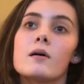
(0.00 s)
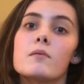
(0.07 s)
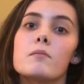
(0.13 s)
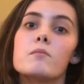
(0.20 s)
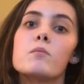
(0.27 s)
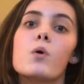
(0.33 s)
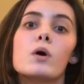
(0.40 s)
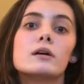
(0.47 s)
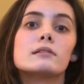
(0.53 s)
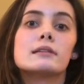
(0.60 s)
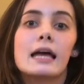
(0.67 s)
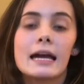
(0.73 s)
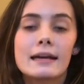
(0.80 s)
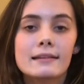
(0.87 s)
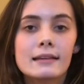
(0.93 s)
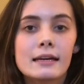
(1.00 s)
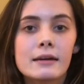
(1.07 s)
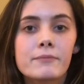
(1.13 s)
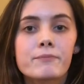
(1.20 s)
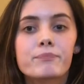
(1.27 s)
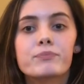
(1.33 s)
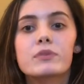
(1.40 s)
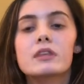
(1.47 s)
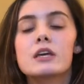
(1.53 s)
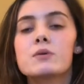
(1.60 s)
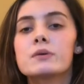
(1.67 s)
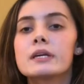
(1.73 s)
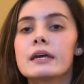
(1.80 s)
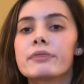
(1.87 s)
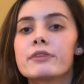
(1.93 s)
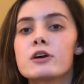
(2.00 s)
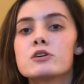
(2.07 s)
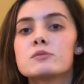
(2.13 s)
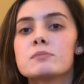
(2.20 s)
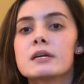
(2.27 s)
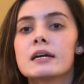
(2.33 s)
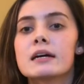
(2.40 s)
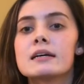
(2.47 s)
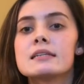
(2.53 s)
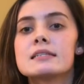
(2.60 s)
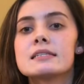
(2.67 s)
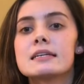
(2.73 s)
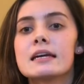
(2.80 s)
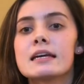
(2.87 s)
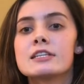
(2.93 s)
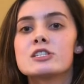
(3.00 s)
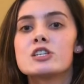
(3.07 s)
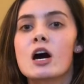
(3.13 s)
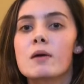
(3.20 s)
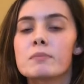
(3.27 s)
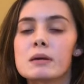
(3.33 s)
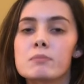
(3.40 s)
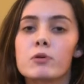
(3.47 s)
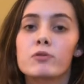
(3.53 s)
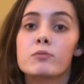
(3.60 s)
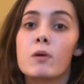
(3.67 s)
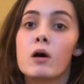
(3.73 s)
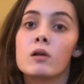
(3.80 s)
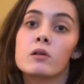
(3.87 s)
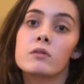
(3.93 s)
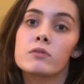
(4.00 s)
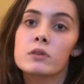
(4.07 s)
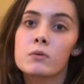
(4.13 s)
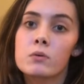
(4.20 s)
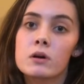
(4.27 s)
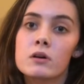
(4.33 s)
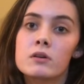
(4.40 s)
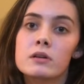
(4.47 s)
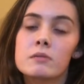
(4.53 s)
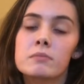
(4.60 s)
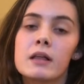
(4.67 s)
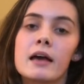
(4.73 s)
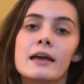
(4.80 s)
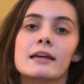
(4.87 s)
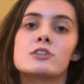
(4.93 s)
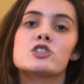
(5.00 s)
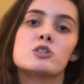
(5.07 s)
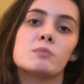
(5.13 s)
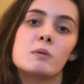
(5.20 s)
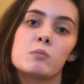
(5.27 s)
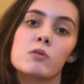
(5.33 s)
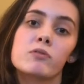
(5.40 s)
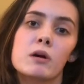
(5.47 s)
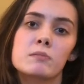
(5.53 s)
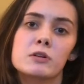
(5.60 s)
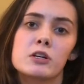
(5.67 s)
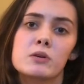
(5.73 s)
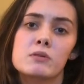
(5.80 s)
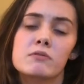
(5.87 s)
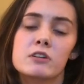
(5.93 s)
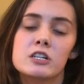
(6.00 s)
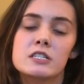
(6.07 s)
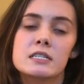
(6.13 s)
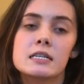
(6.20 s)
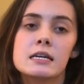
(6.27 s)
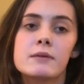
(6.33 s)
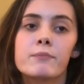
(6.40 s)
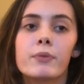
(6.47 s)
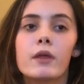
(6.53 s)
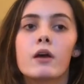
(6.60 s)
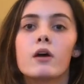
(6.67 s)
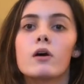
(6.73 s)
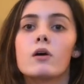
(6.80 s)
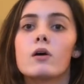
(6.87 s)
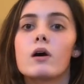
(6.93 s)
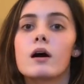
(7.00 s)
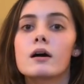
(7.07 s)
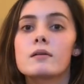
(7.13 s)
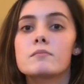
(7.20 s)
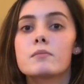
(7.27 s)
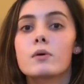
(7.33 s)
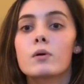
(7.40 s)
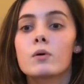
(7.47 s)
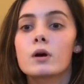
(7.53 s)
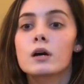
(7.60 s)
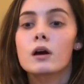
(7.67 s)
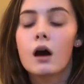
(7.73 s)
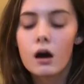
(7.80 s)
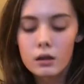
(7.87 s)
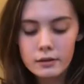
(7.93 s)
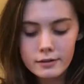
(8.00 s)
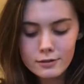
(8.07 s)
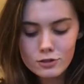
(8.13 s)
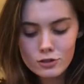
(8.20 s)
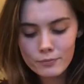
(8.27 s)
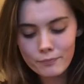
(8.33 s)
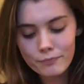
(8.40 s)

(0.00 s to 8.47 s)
more likely that you would get those, because it's not people from all over the world applying, it's just people from your university or college.